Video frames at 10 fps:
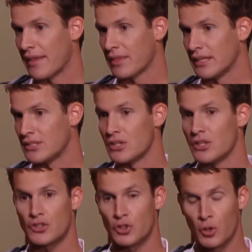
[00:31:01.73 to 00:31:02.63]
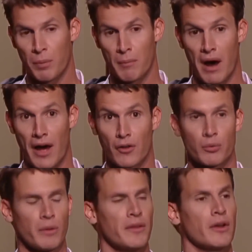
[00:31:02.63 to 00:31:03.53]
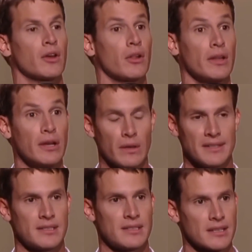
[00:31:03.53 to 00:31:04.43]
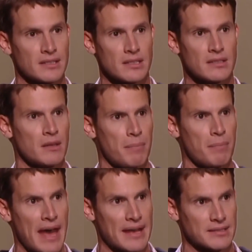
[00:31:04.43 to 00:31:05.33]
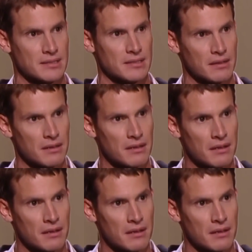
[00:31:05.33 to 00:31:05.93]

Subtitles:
athletes into supermodels when they're clearly sixes at best.